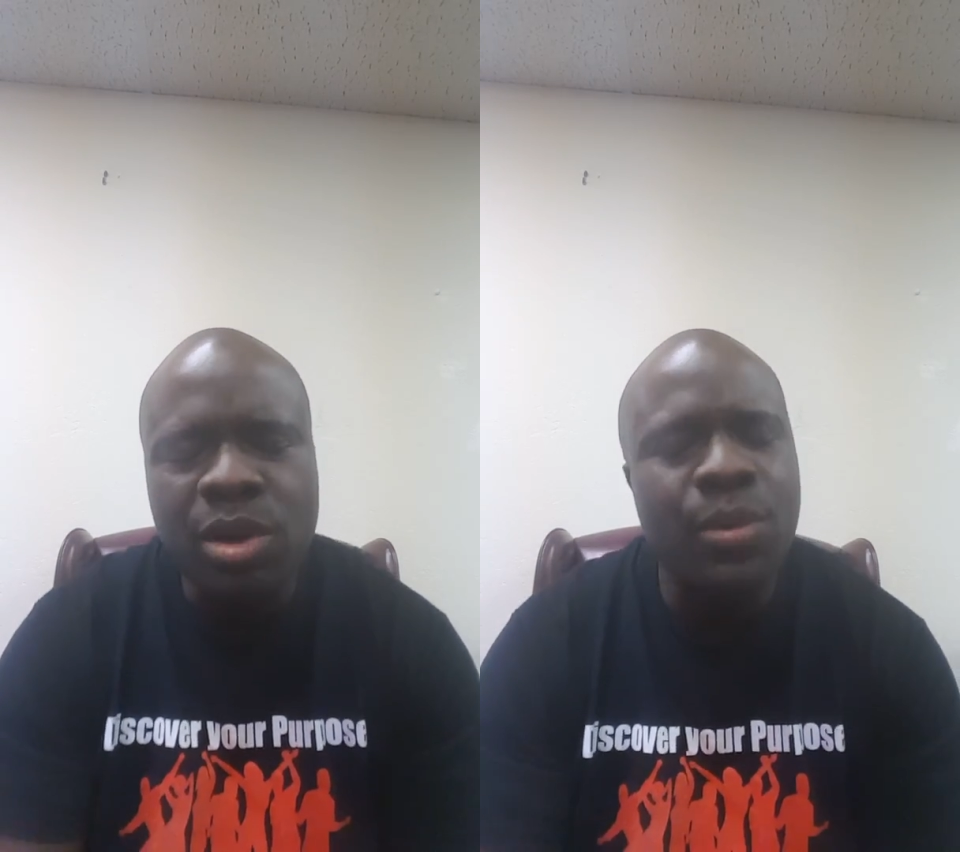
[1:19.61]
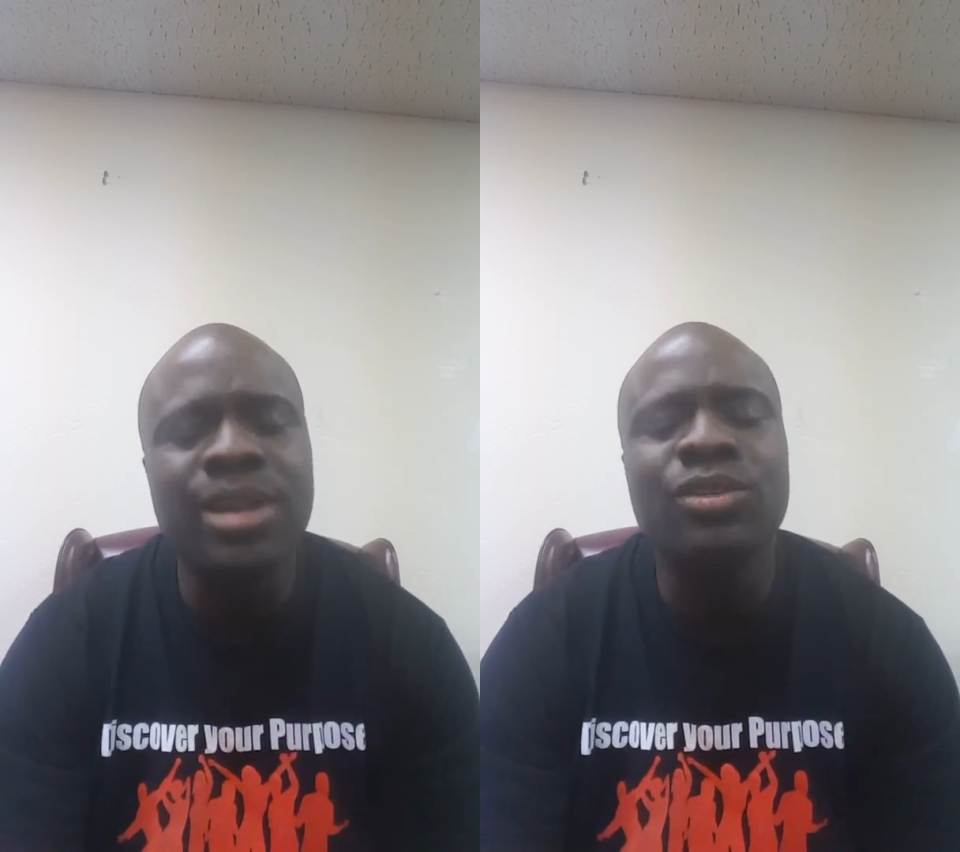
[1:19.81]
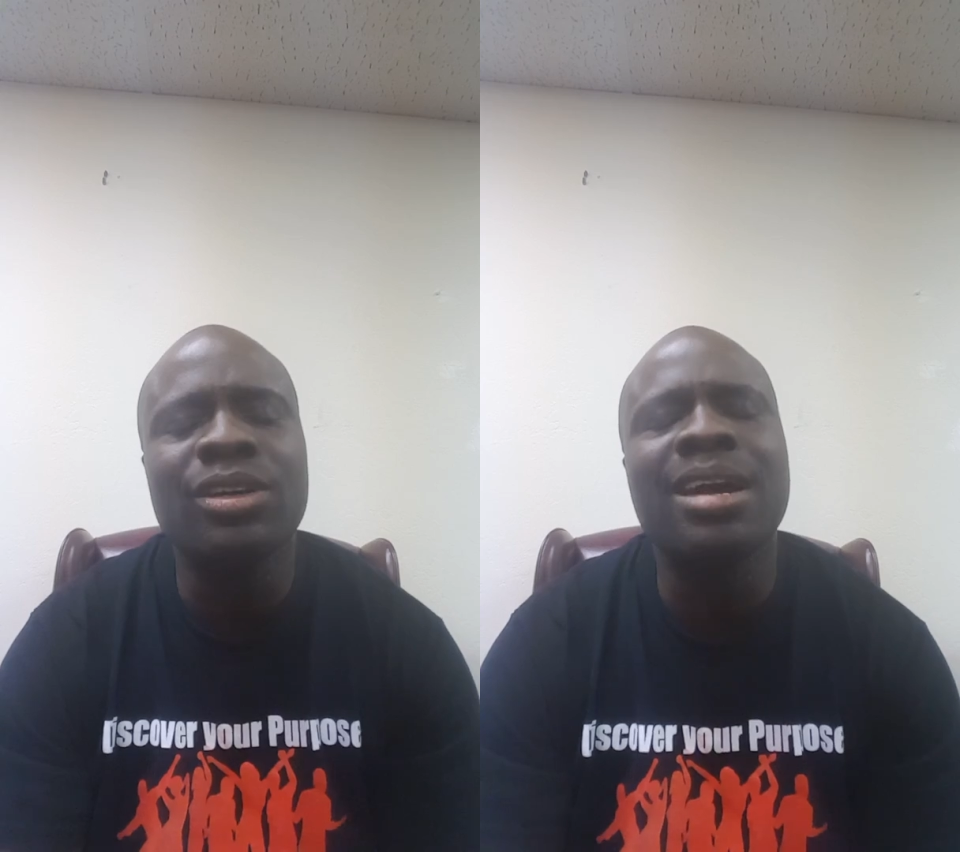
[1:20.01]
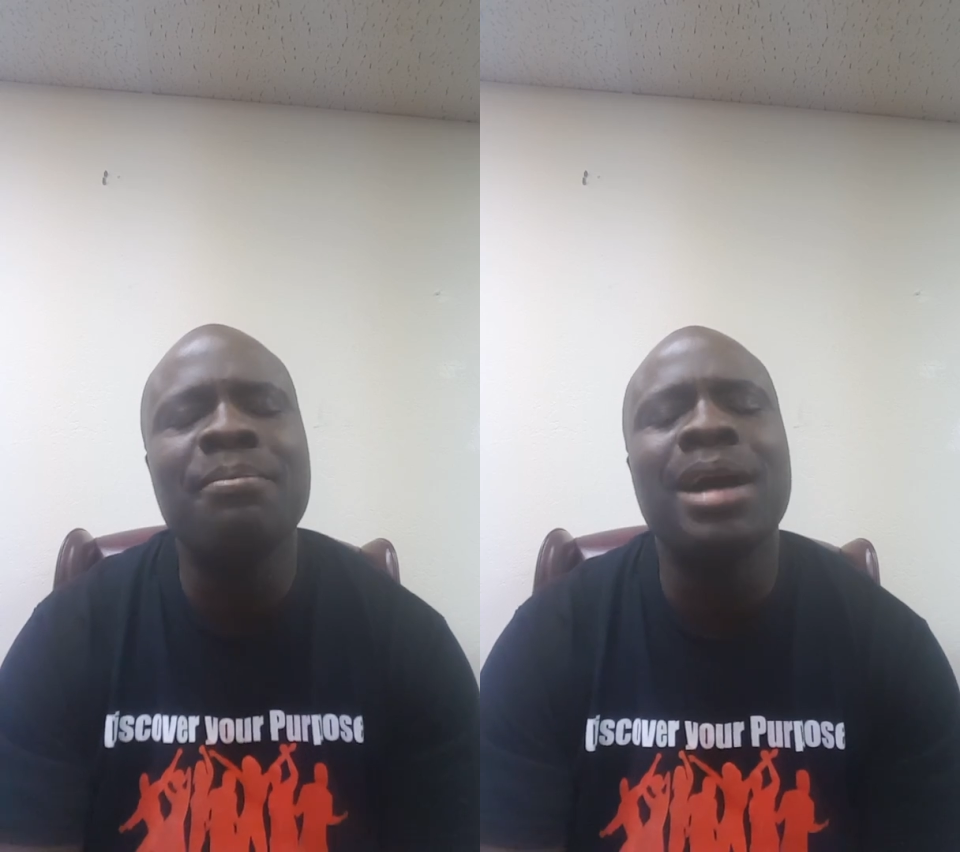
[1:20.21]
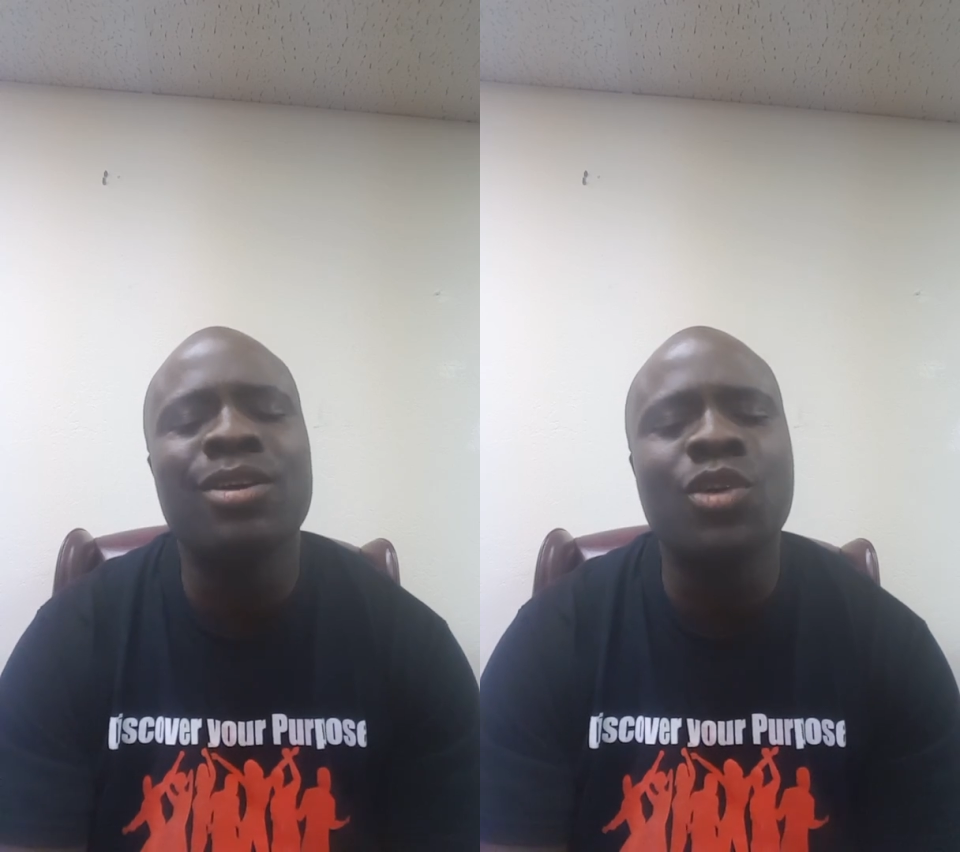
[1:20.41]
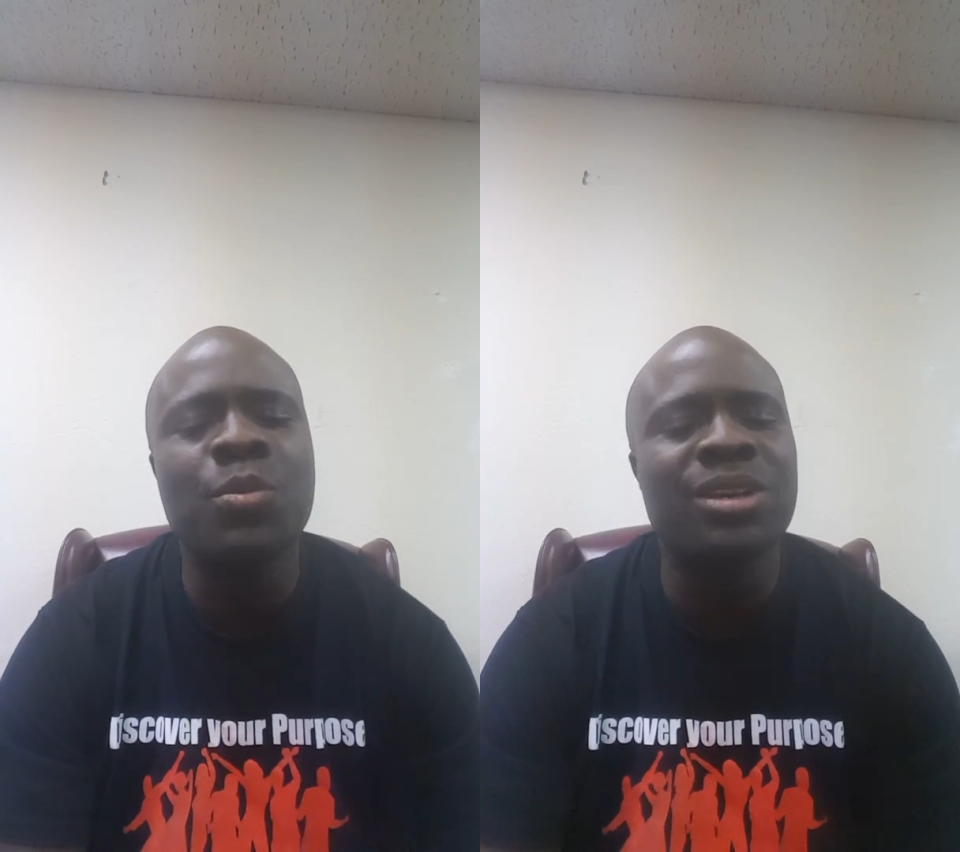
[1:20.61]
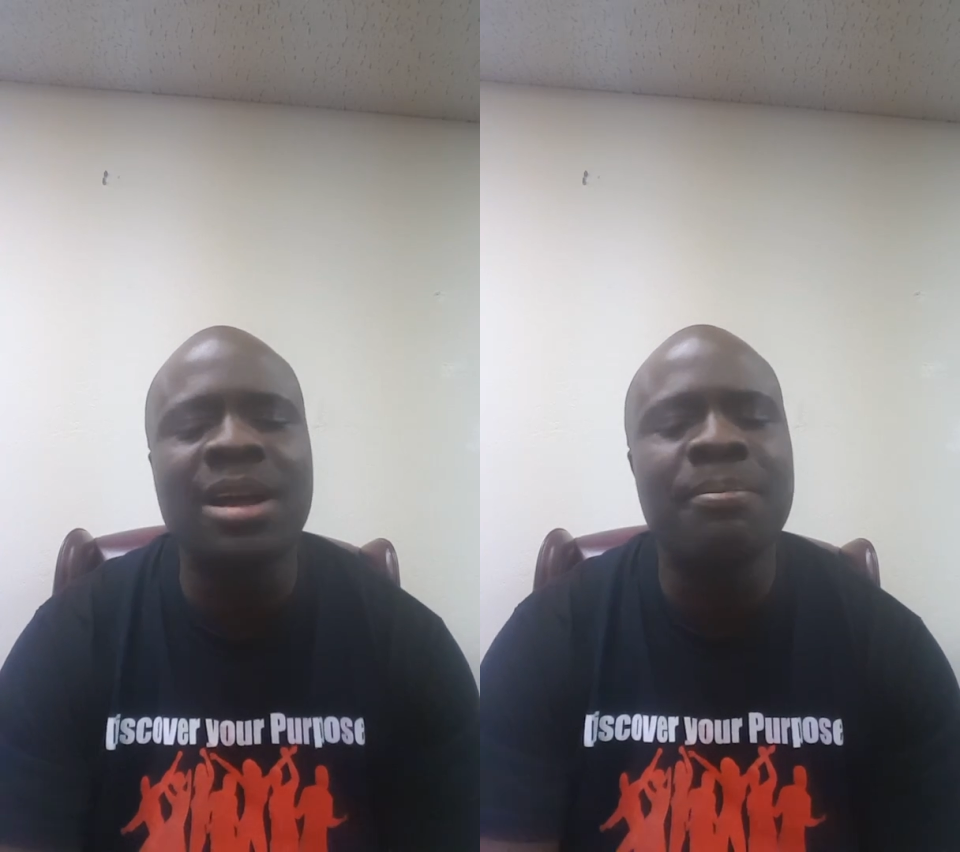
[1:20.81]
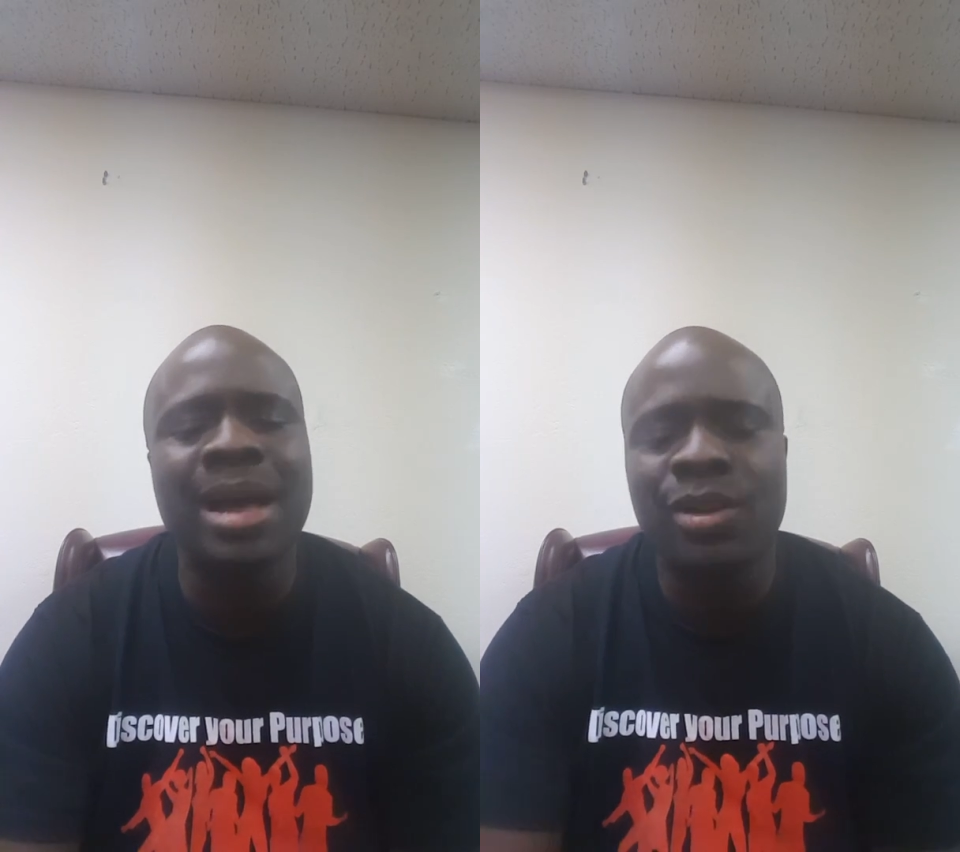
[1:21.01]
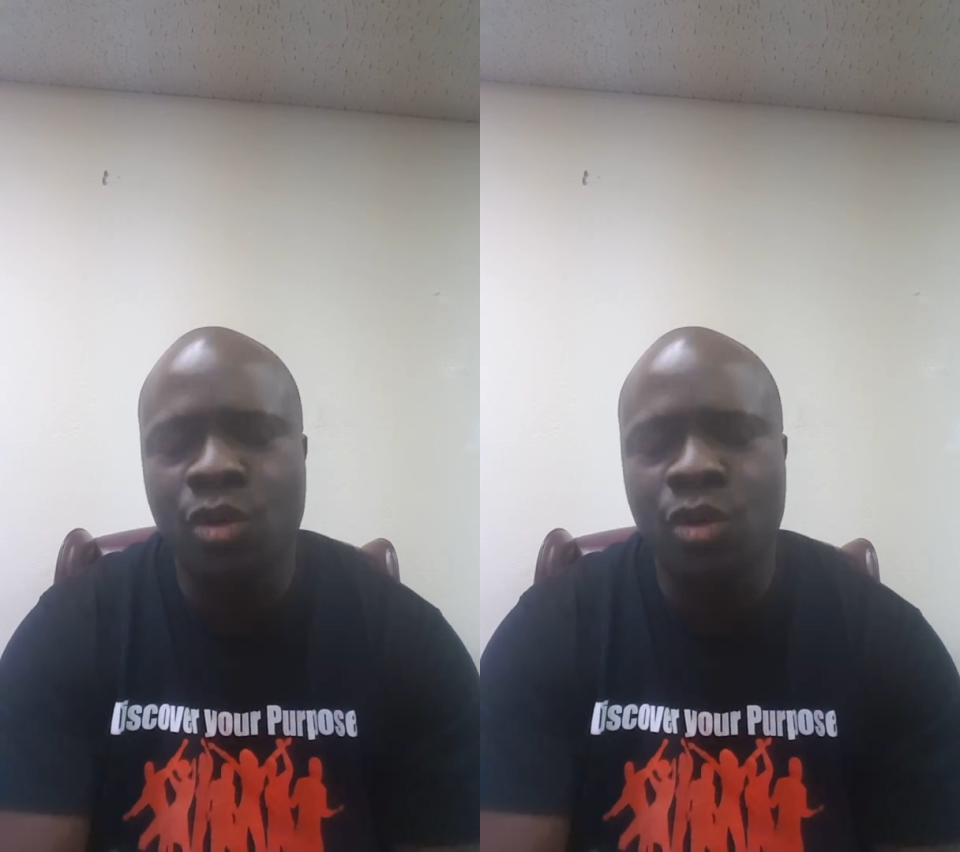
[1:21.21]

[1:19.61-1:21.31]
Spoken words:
are ready to come back home, come back